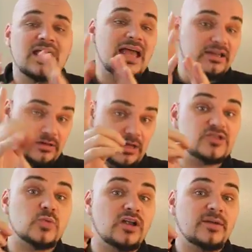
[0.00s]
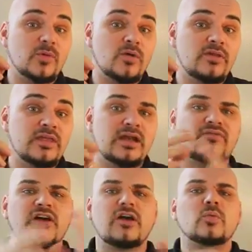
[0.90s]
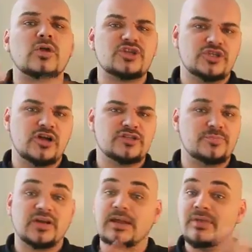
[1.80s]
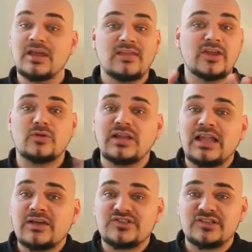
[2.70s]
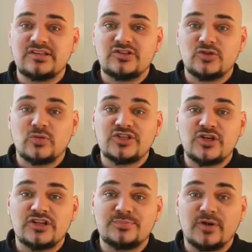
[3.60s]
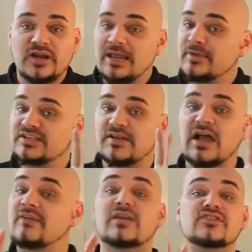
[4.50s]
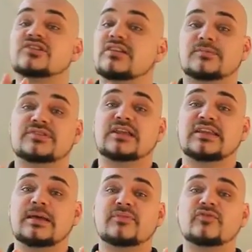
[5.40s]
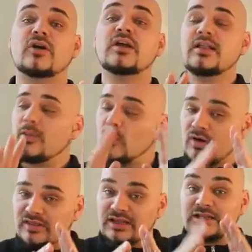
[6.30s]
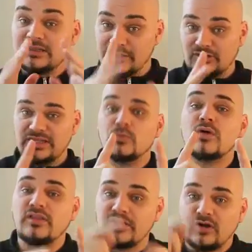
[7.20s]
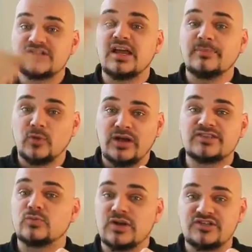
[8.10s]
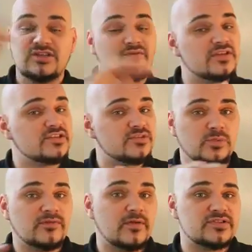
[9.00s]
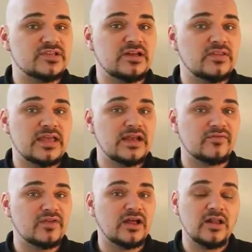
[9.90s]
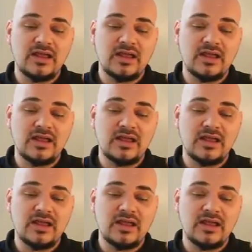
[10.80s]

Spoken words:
And as well, number one in the NFL, rush yards per game. They only allow 62 rush yards per game, guys. I've never seen numbers like that before. Literally one of the all-time greatest rush defenses we've ever seen in the NFL.